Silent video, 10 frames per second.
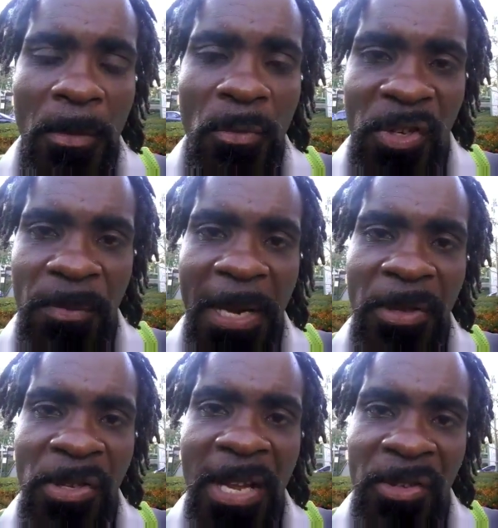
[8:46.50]
Respect
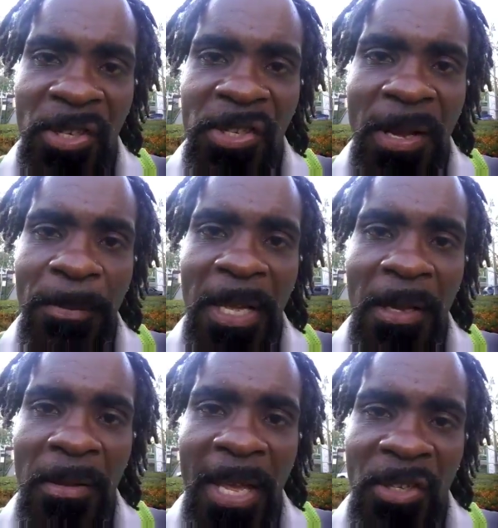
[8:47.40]
is not just
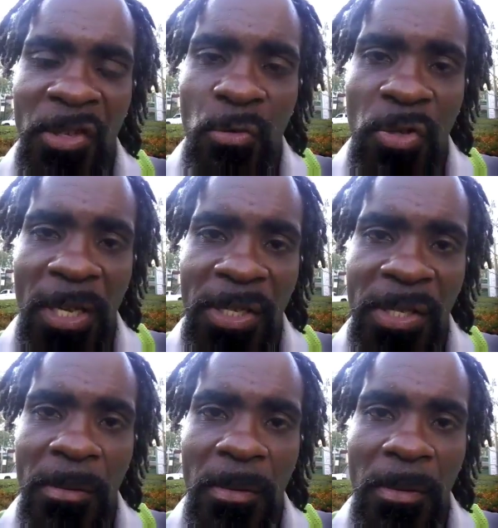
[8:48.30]
something that you just
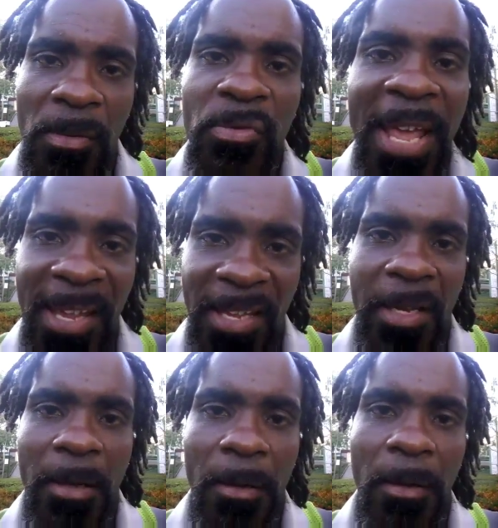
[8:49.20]
take
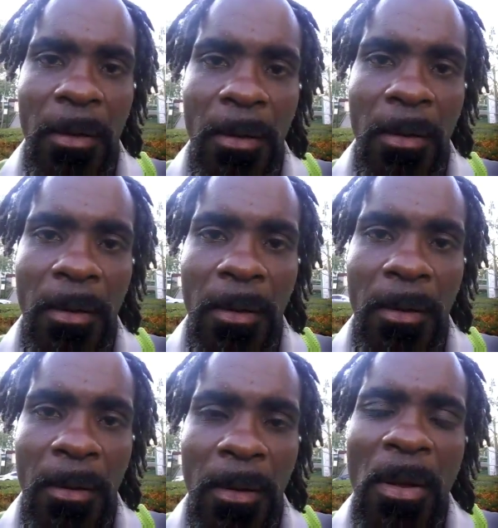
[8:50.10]

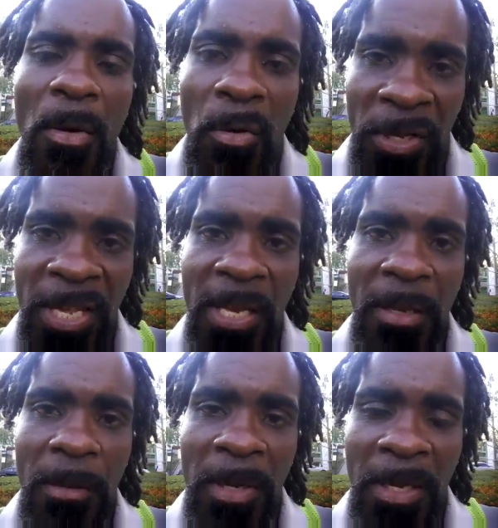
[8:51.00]
or get
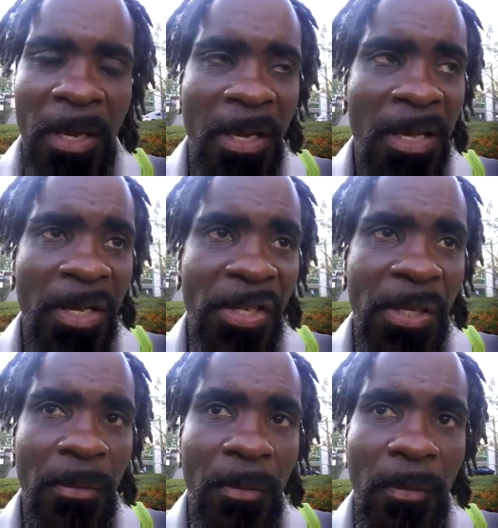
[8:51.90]
because
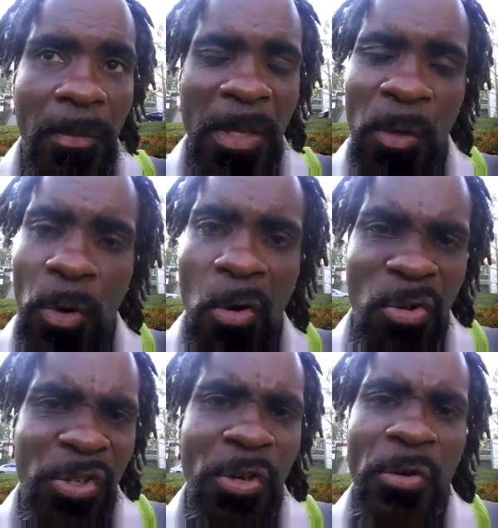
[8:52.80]
you hold
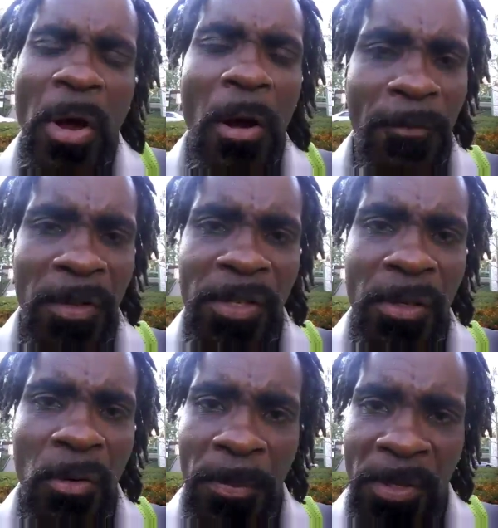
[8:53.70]
a certain office
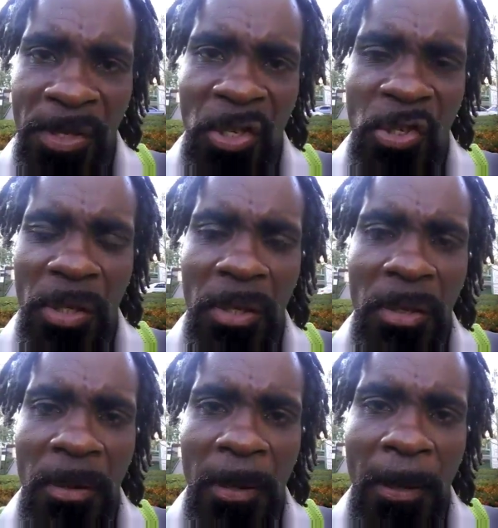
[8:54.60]
or position.
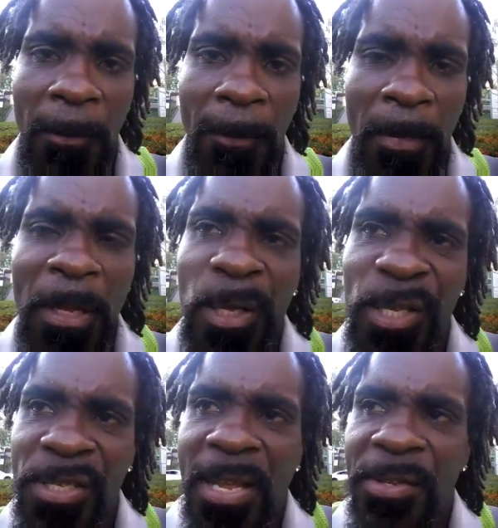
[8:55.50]

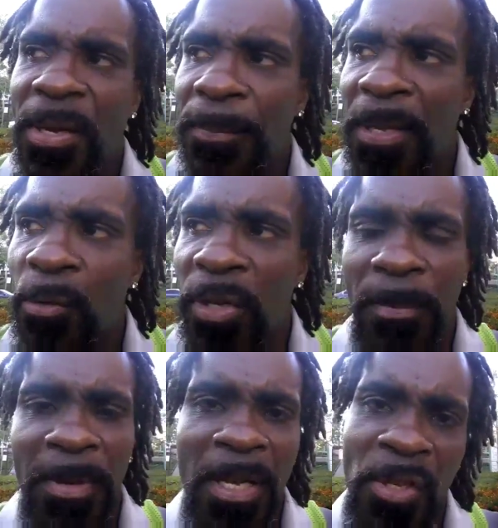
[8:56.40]
It's not something you
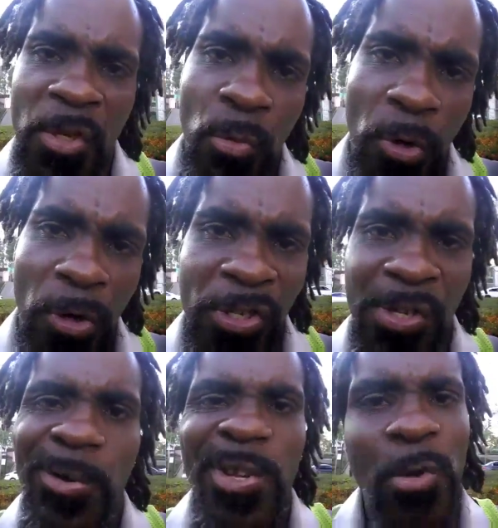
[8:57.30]
get because you wear a
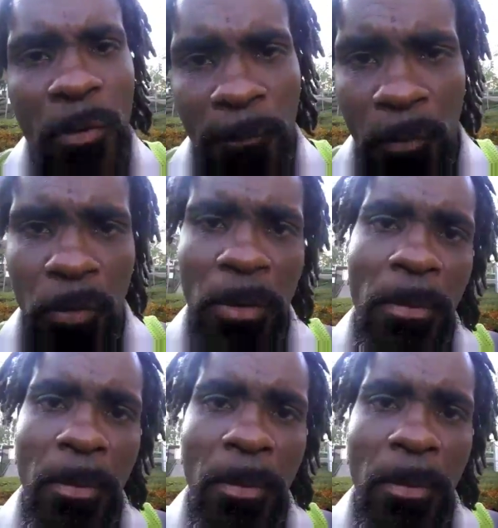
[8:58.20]
certain uniform.